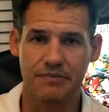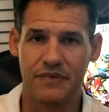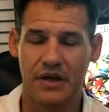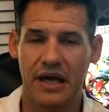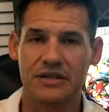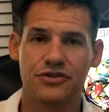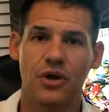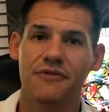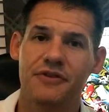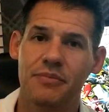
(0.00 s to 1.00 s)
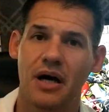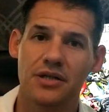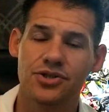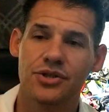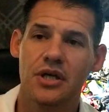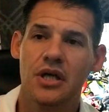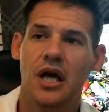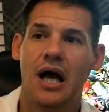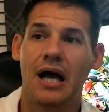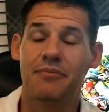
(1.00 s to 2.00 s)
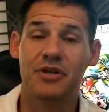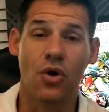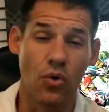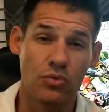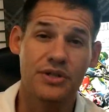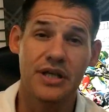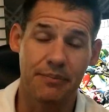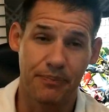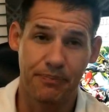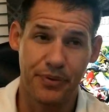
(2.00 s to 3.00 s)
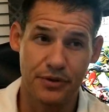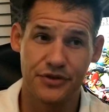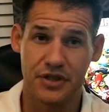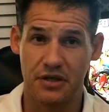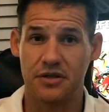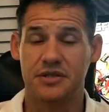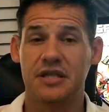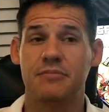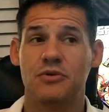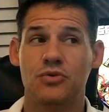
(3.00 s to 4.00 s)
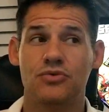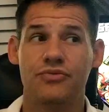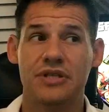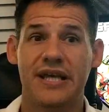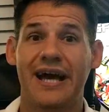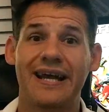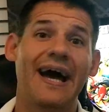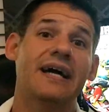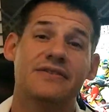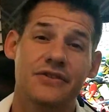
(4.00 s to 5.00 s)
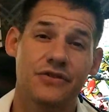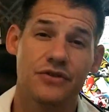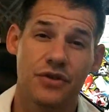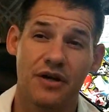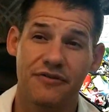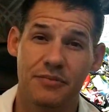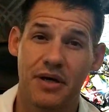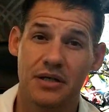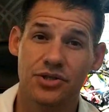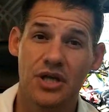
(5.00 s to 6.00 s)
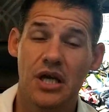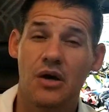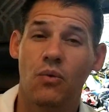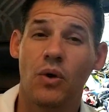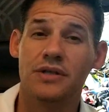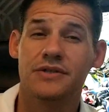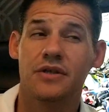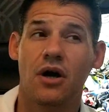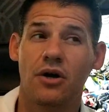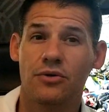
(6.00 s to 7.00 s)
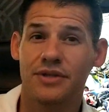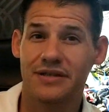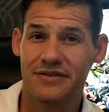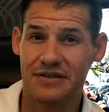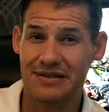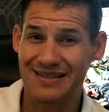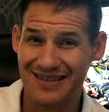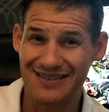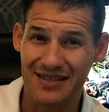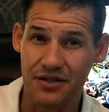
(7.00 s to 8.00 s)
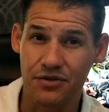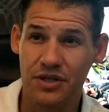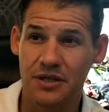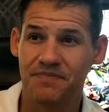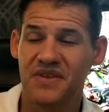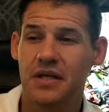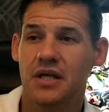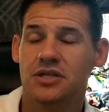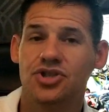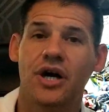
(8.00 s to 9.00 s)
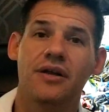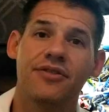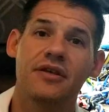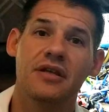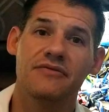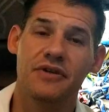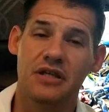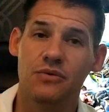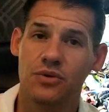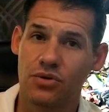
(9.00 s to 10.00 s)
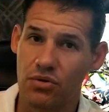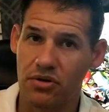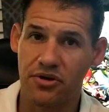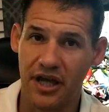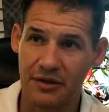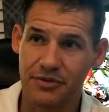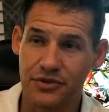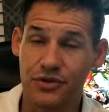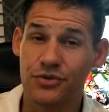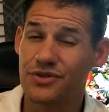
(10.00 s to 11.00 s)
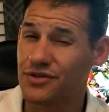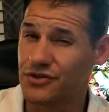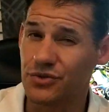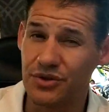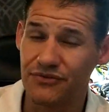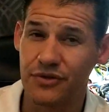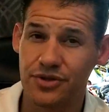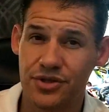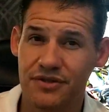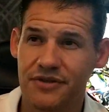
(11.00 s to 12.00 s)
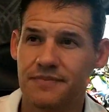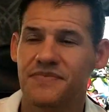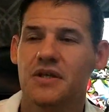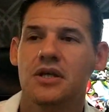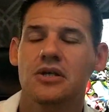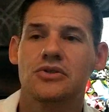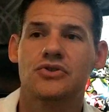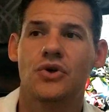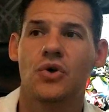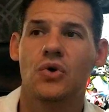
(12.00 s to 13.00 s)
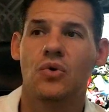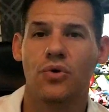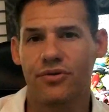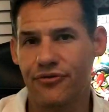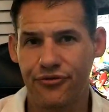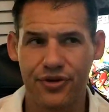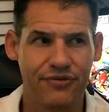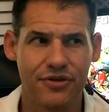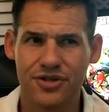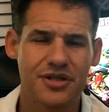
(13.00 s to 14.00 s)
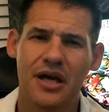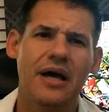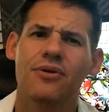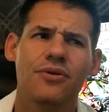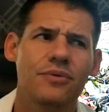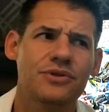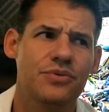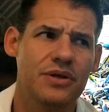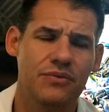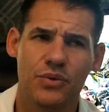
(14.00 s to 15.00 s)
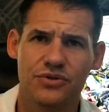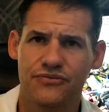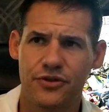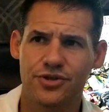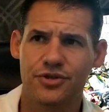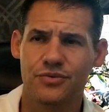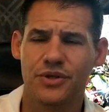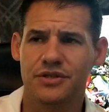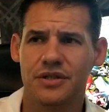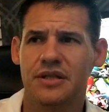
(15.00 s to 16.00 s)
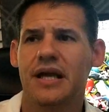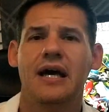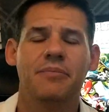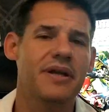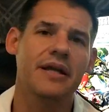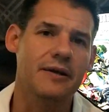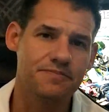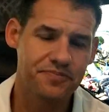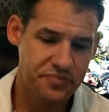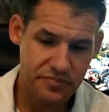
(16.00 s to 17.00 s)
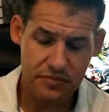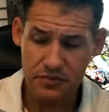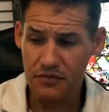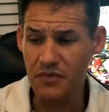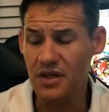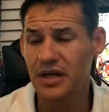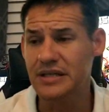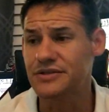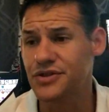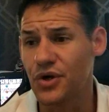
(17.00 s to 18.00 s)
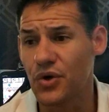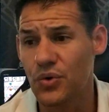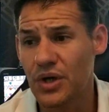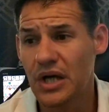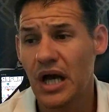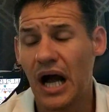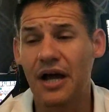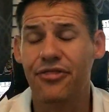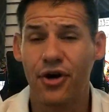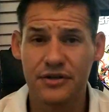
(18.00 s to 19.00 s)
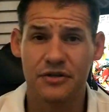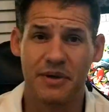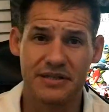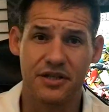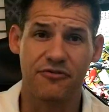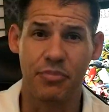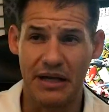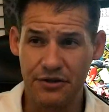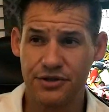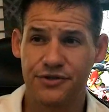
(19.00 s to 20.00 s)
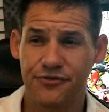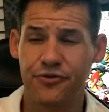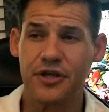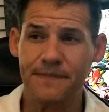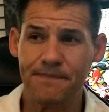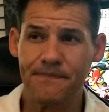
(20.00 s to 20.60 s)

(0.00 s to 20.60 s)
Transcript: I had Softimage. I'm the only person on our team who really had access to Softimage. Once Autodesk discontinued it, Jonathan and Vicky were no longer able to use the student version of it. So, or the free version, I don't know which version it was that they had, but anyhow. And so I thought to myself, Blender's free.